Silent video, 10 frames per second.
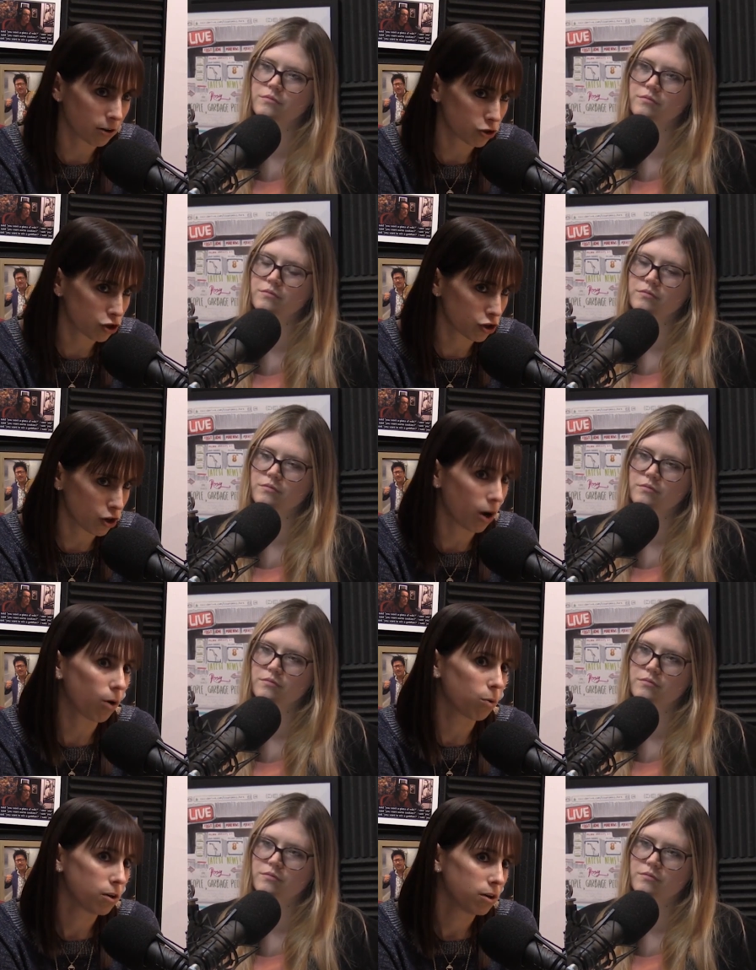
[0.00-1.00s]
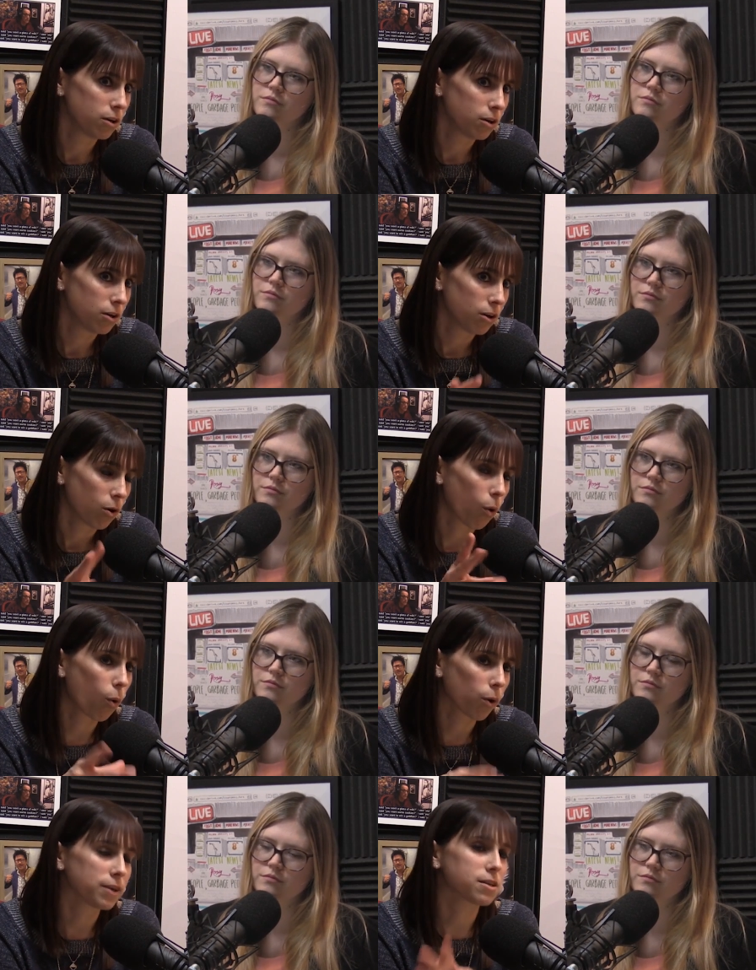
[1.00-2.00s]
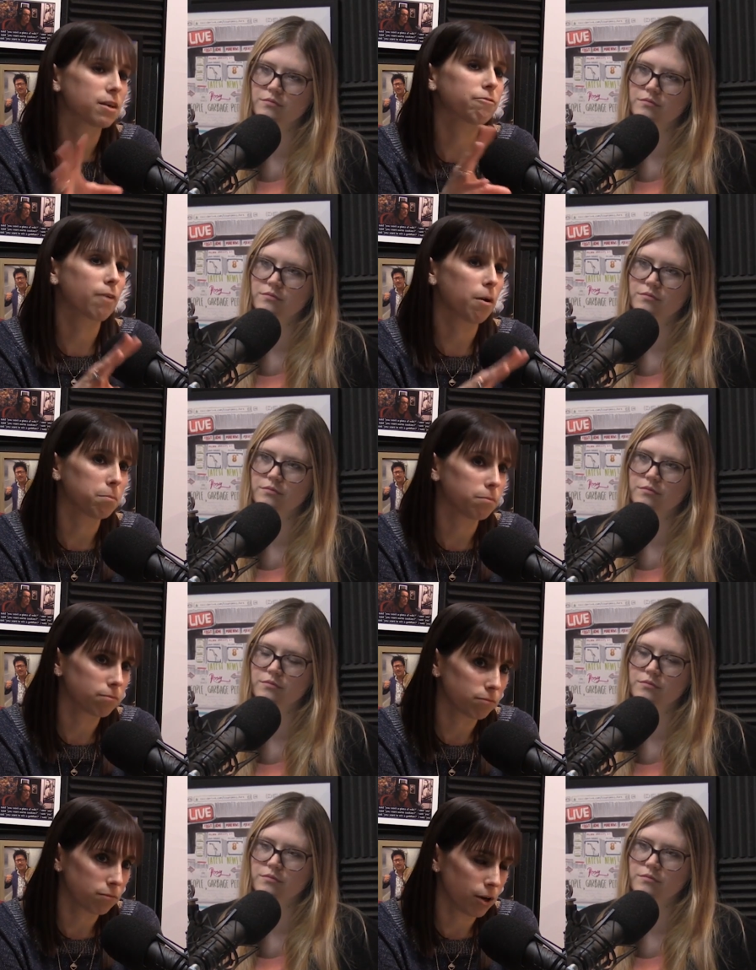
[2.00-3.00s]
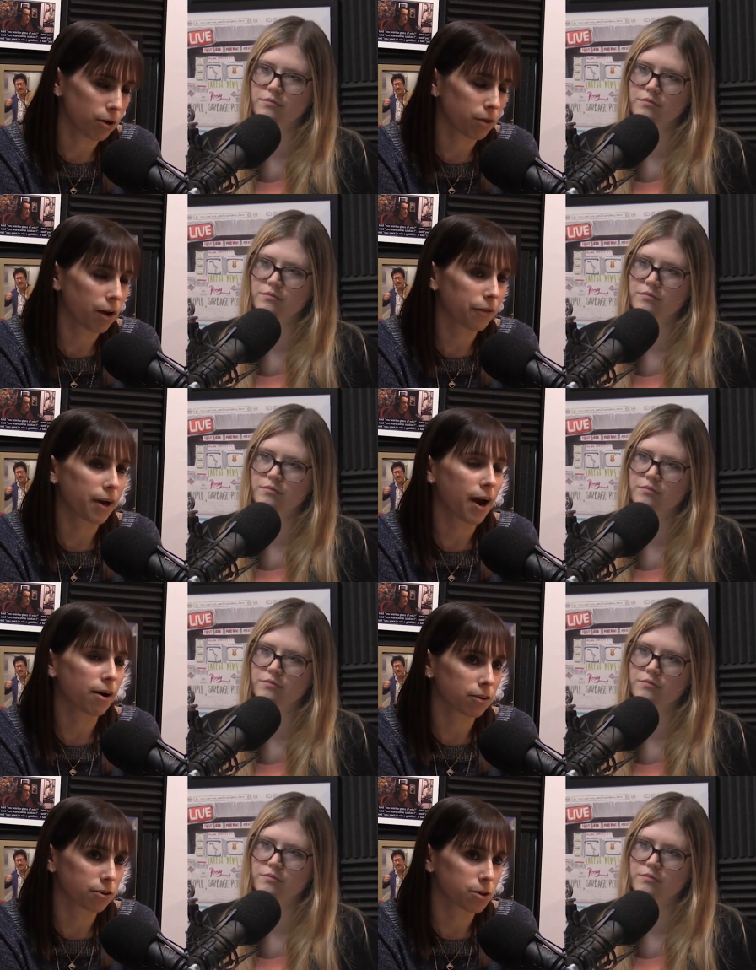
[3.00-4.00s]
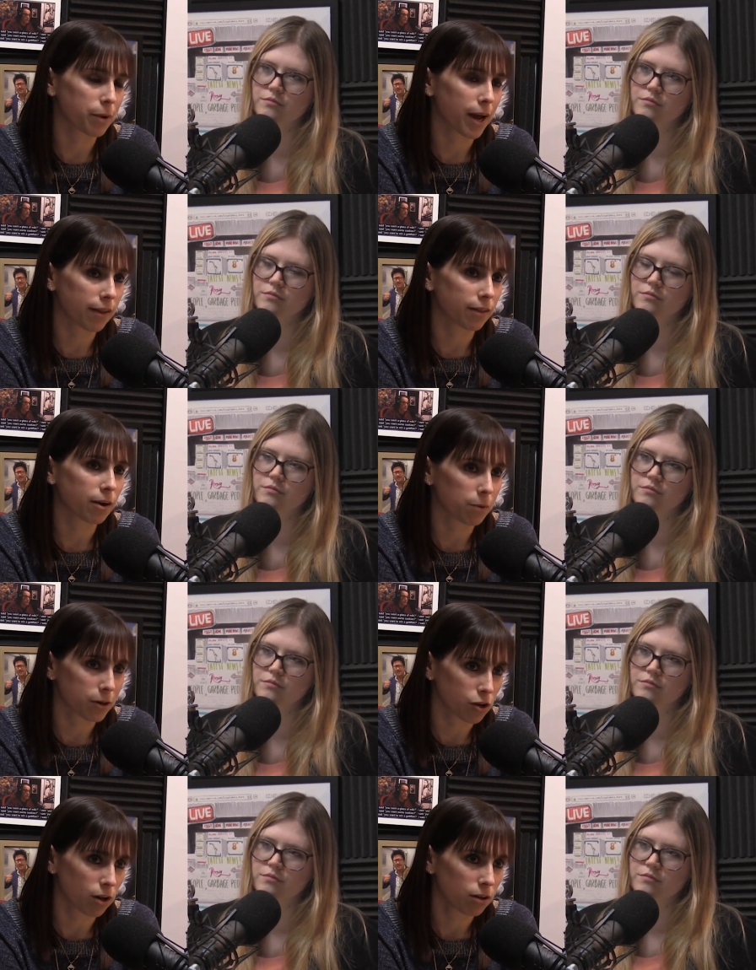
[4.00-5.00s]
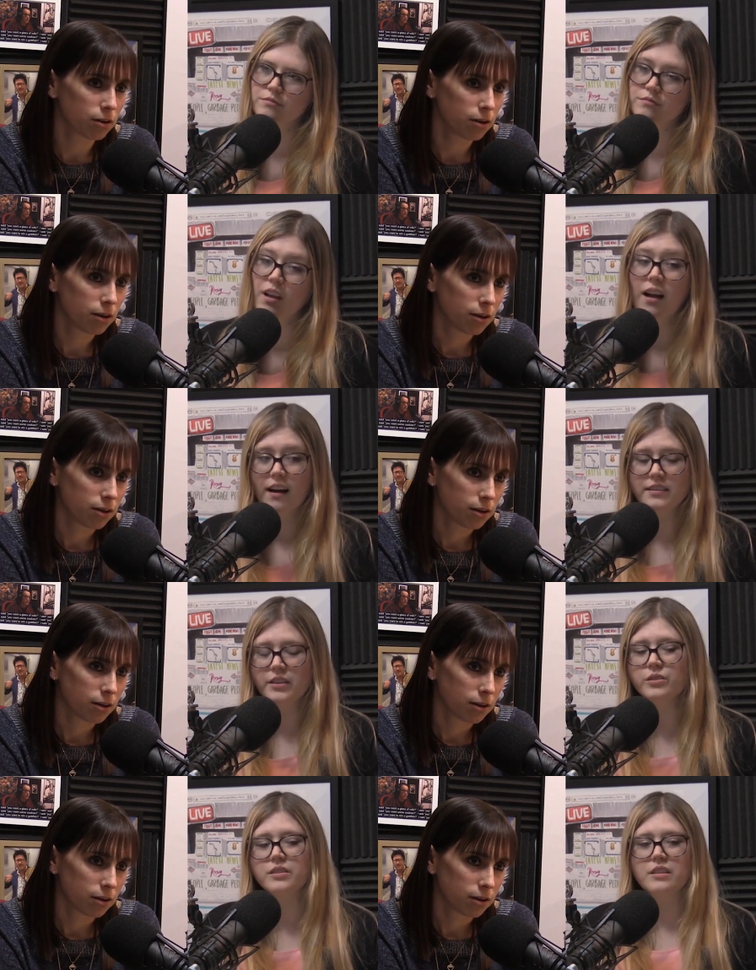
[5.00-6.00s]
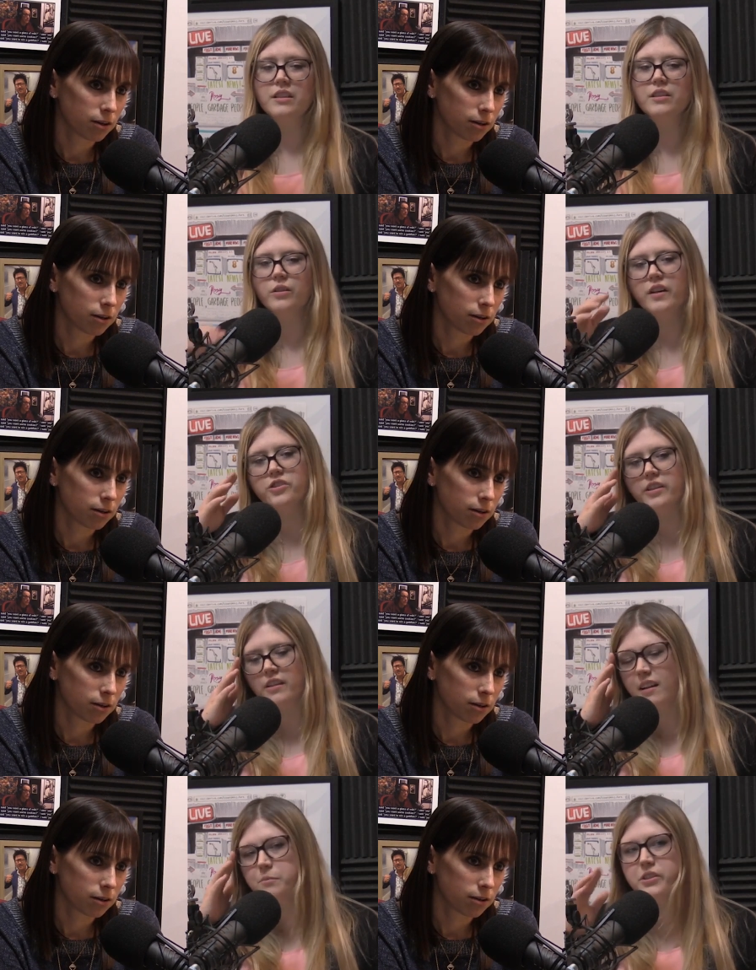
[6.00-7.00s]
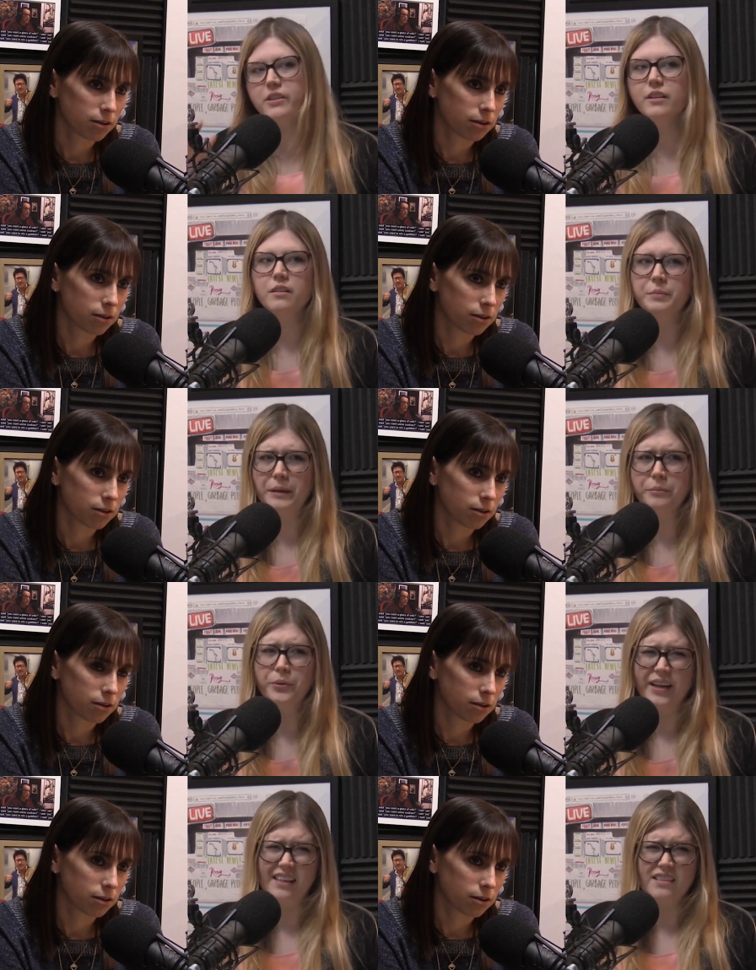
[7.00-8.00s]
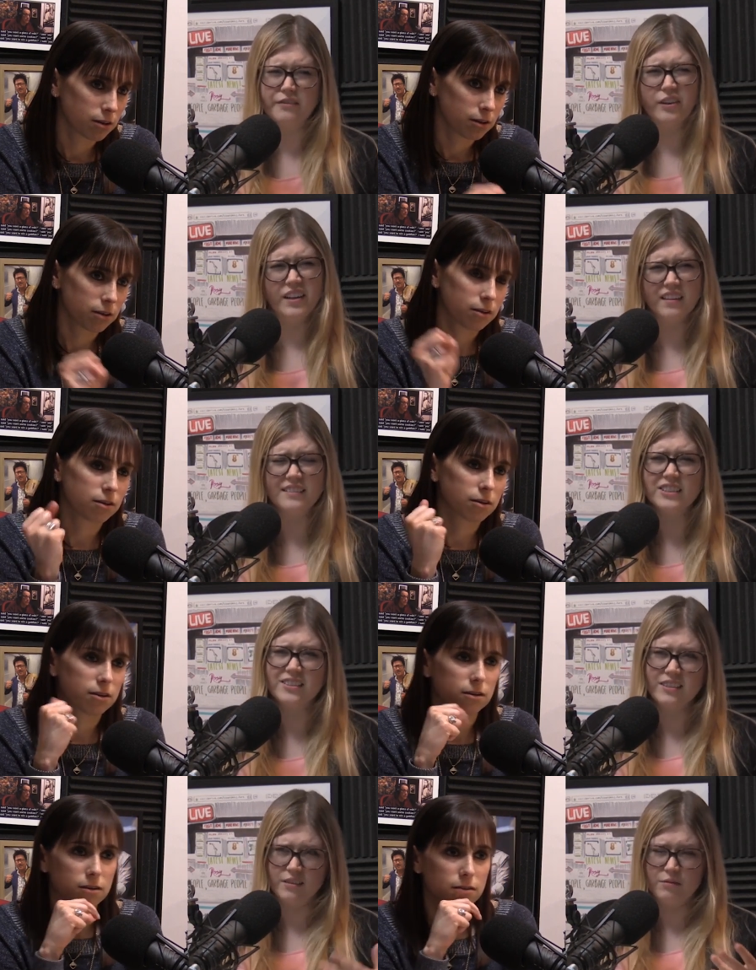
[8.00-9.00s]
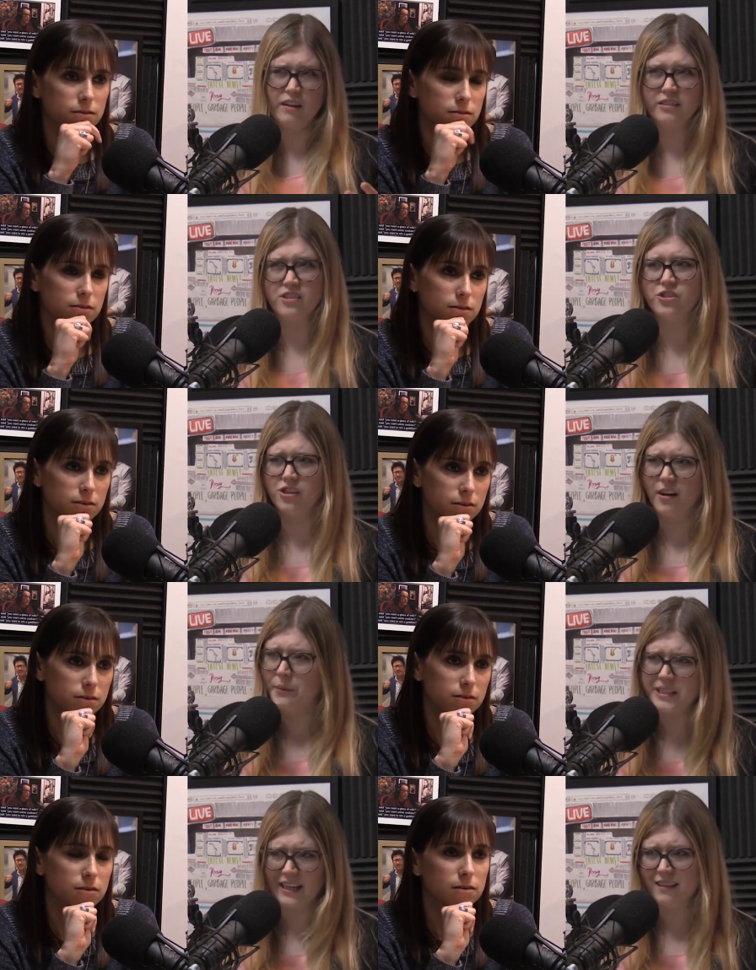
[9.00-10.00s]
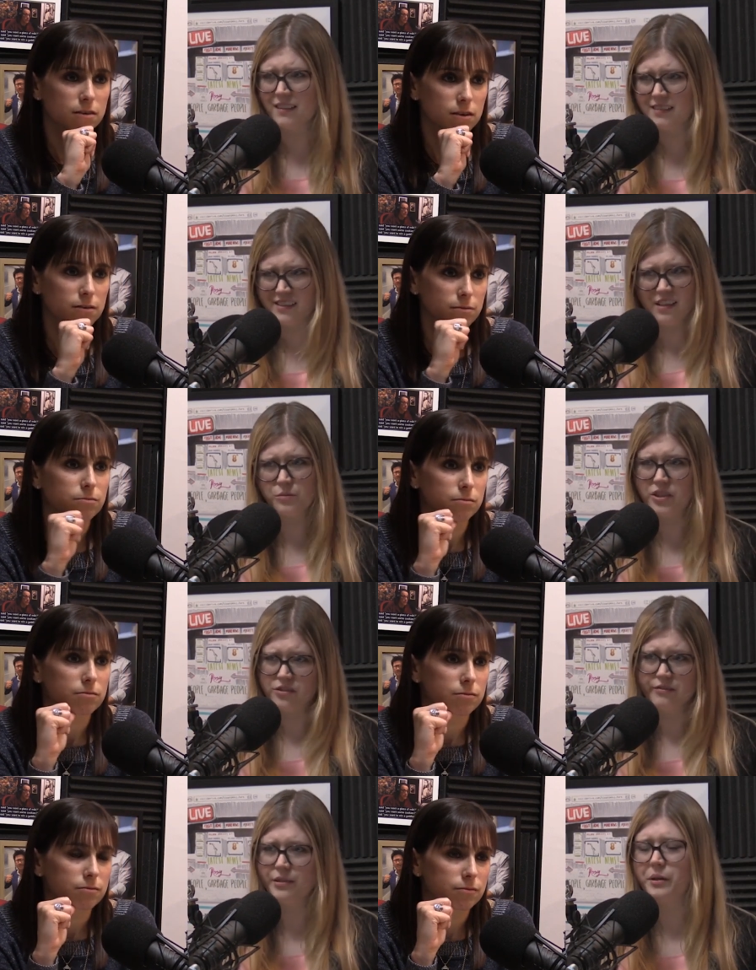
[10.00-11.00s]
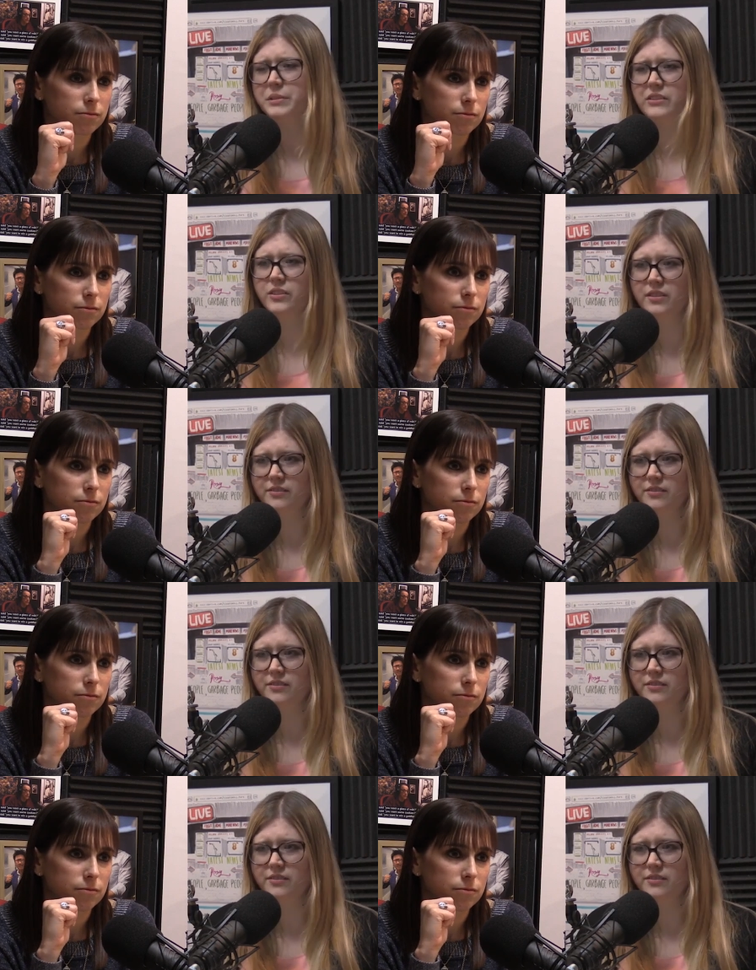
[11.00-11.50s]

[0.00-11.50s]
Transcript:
Speaker 1: show, mm -hmm. or is it from you know the other characters that we had in the original?
Speaker 2: I don't know. It's a good question. I'm sure it'll be pretty different. Uh, just to reference Charmed again, because I did watch a few episodes